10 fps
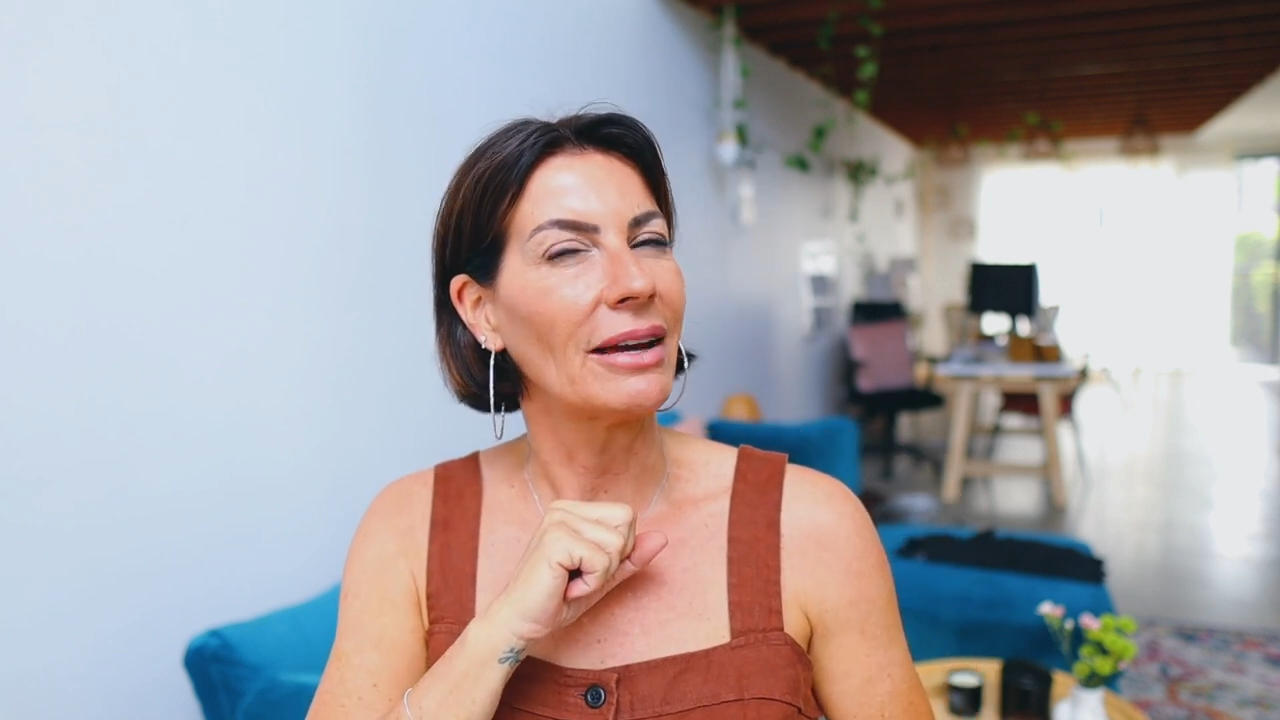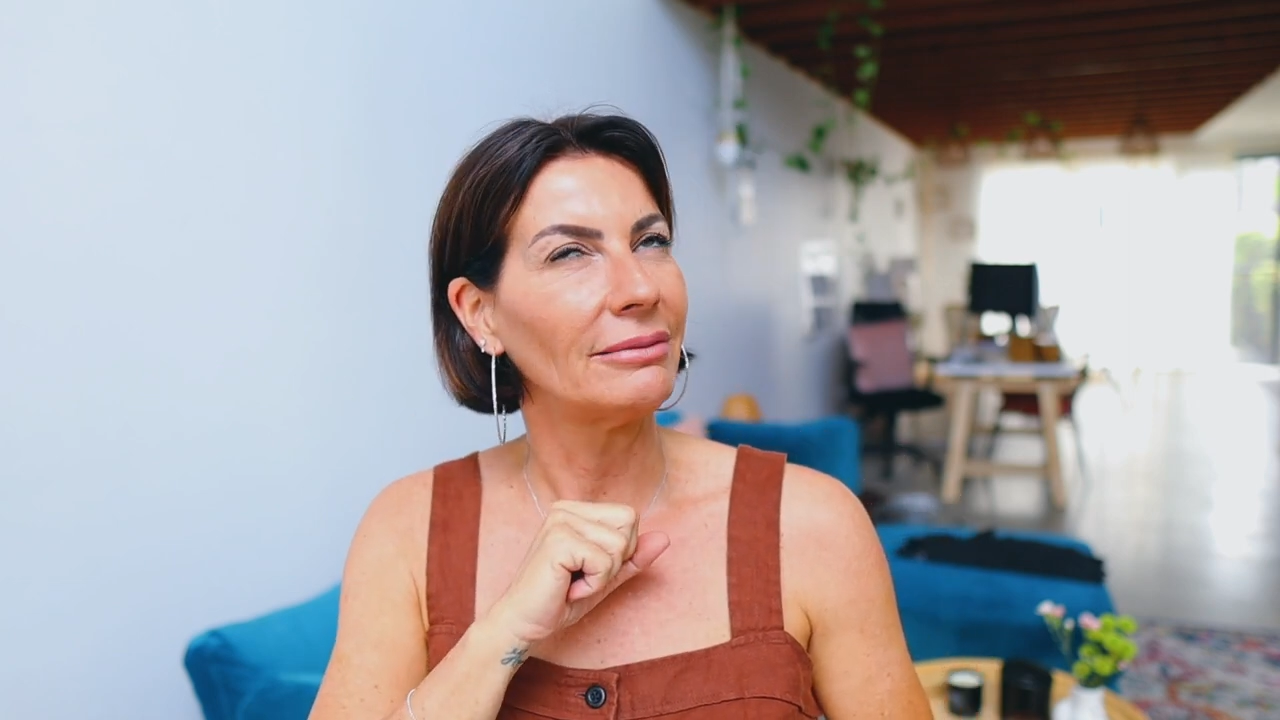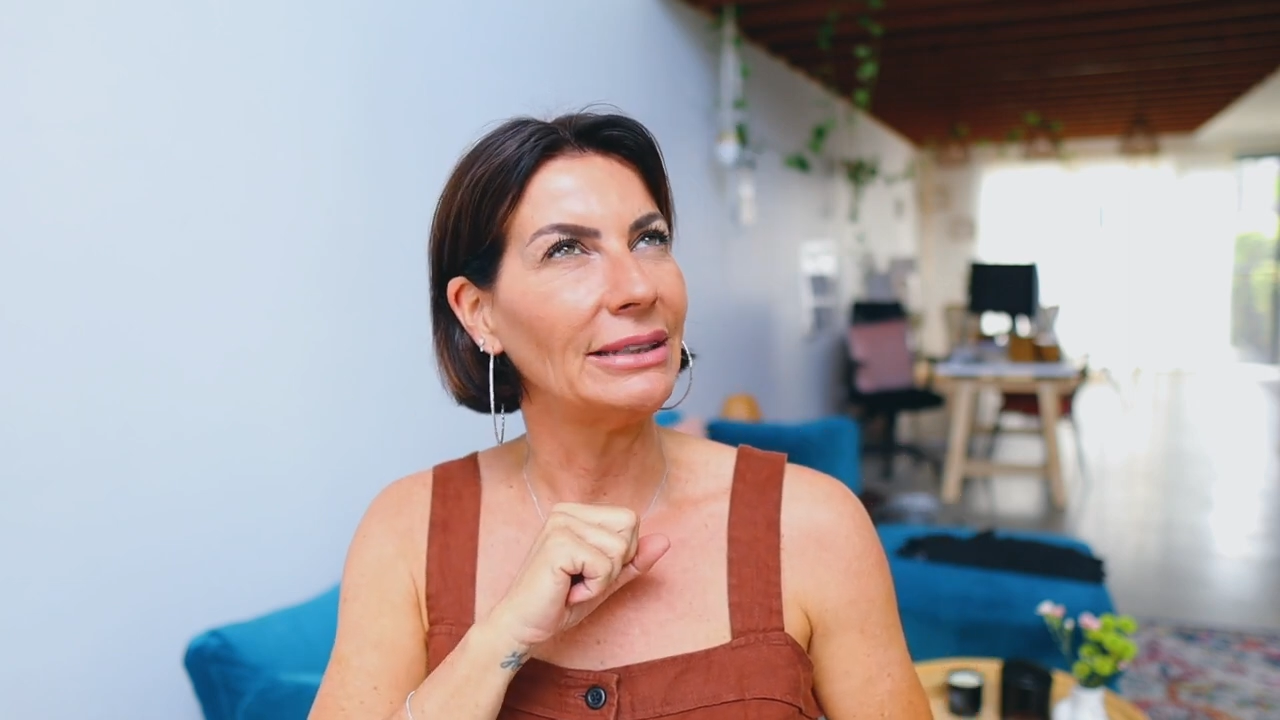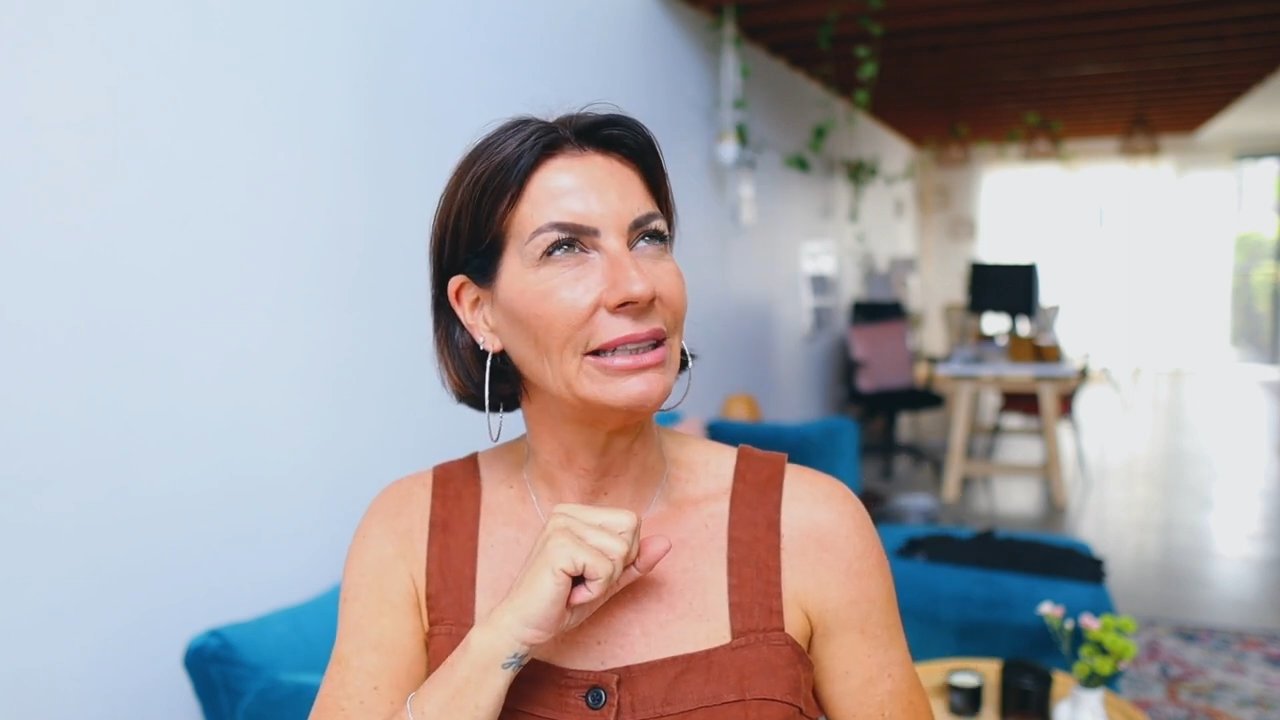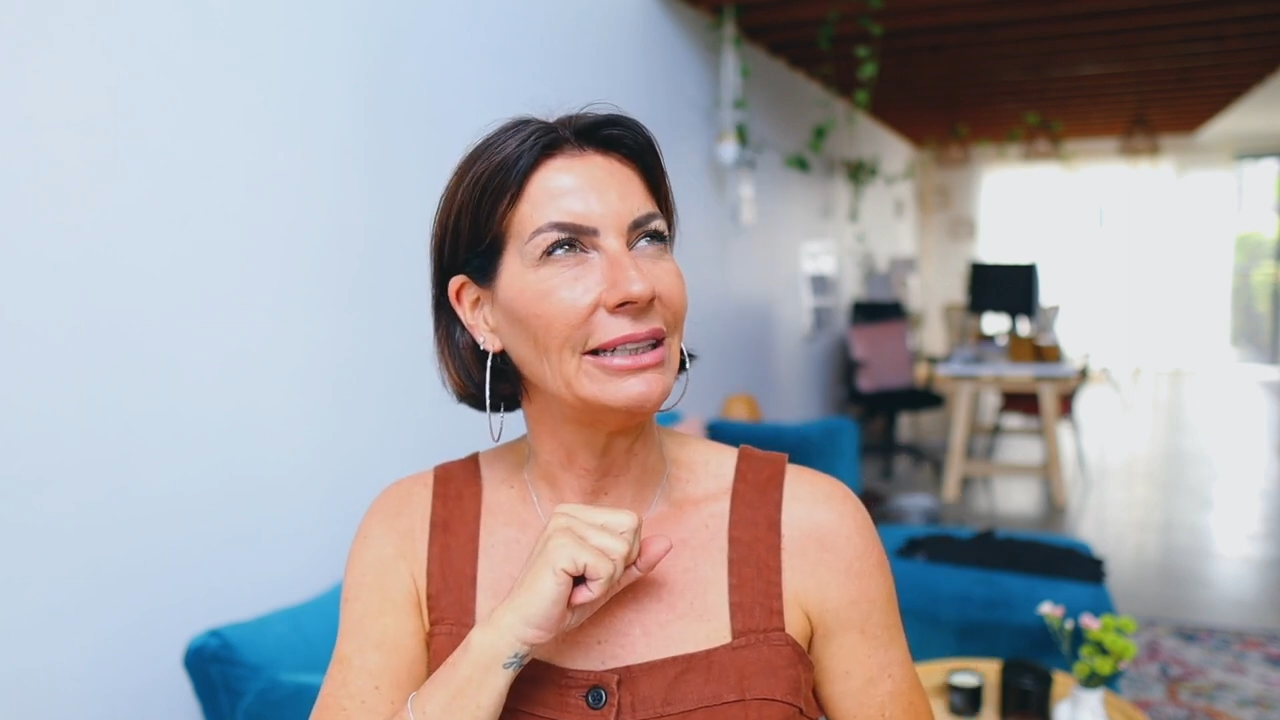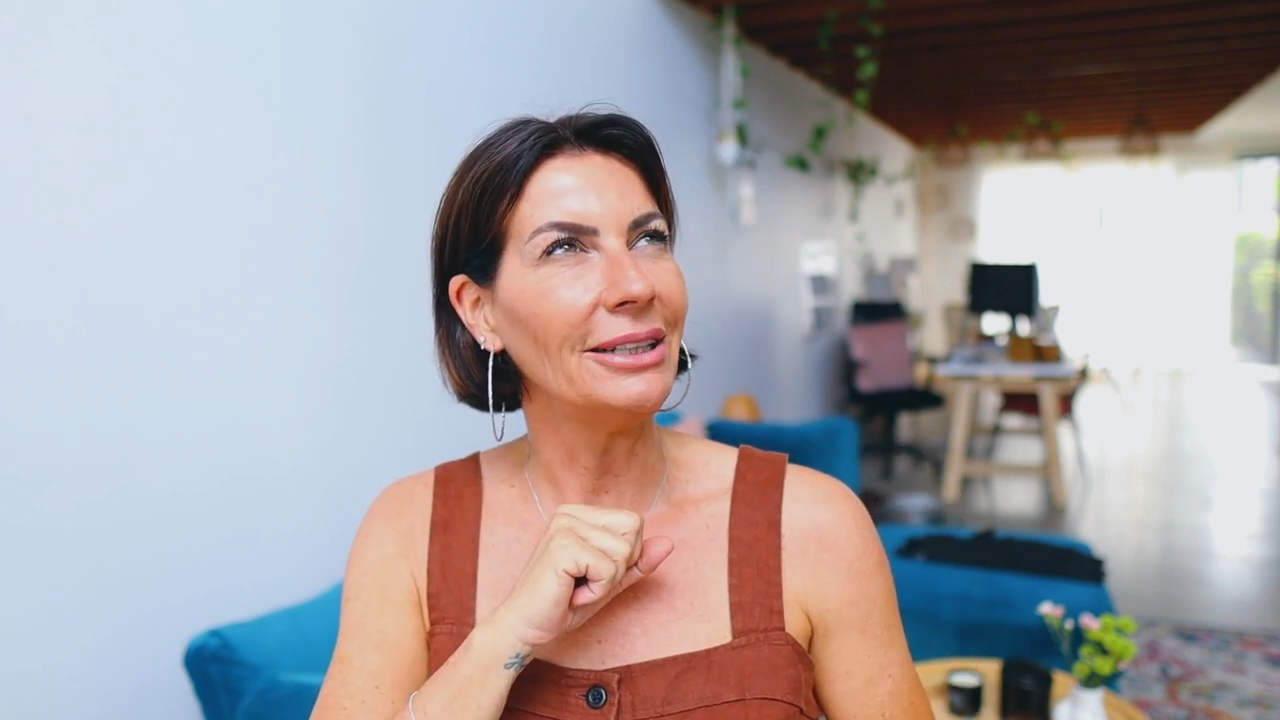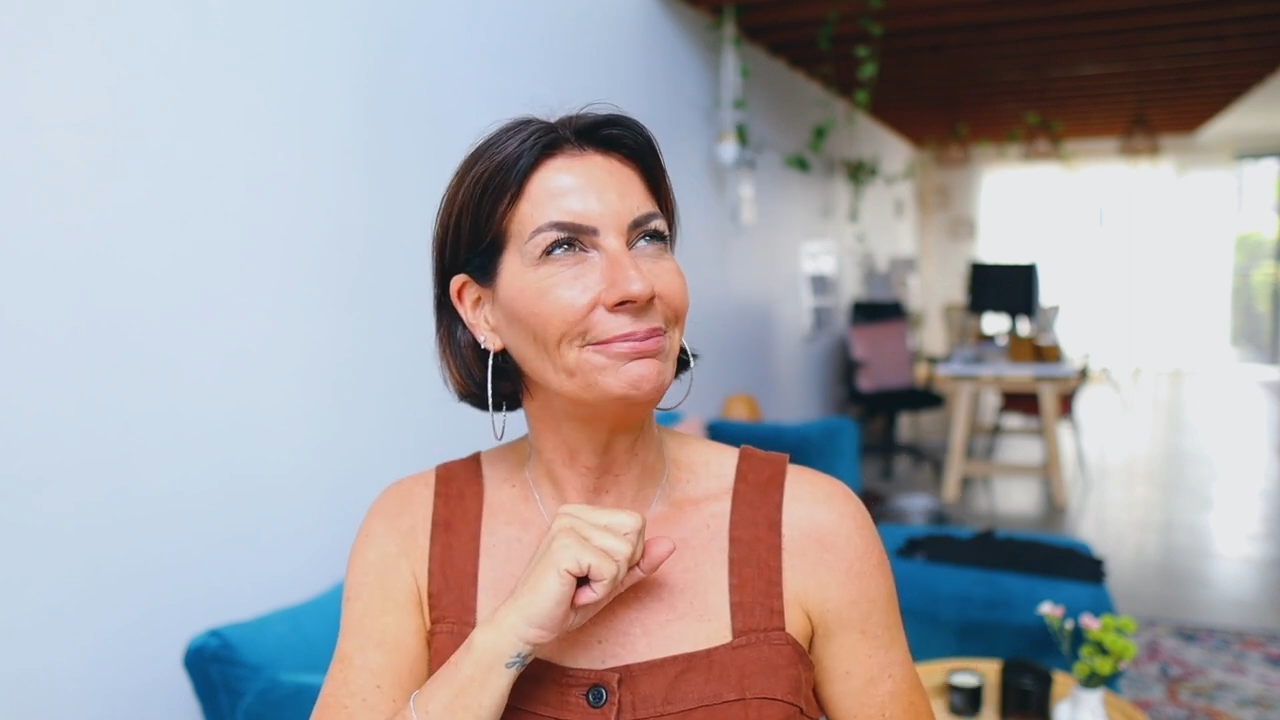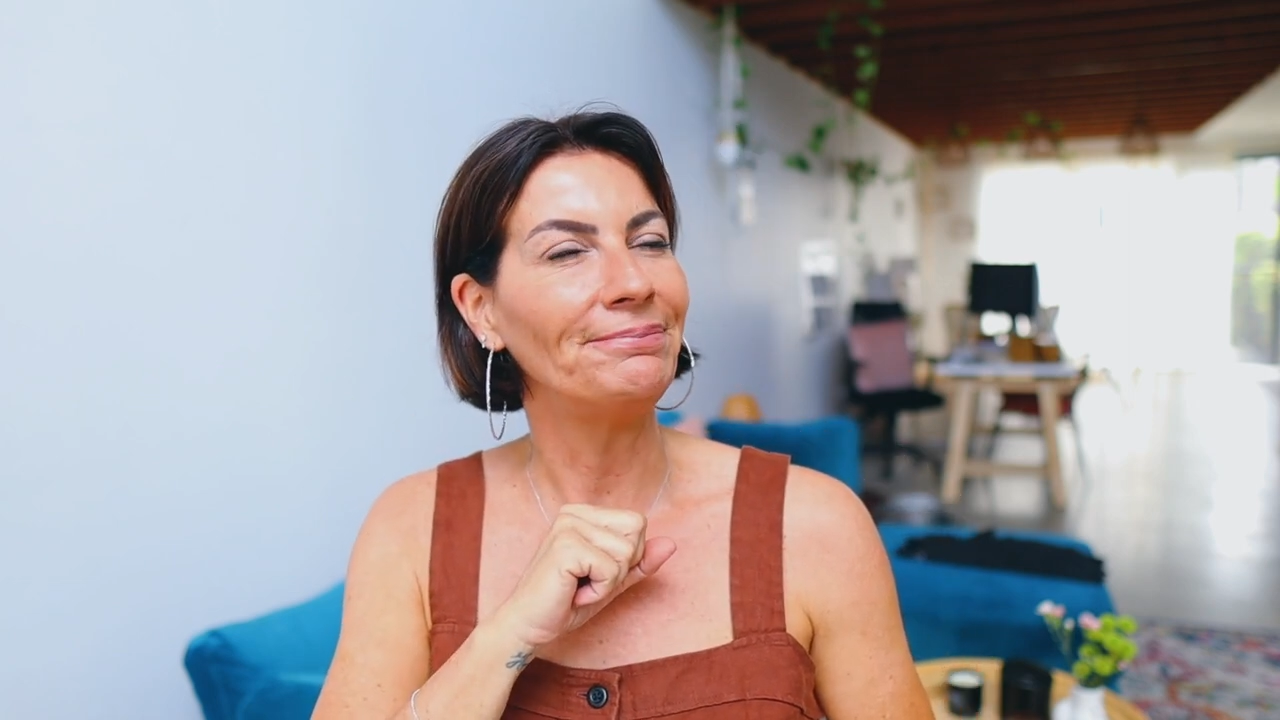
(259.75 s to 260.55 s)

how many?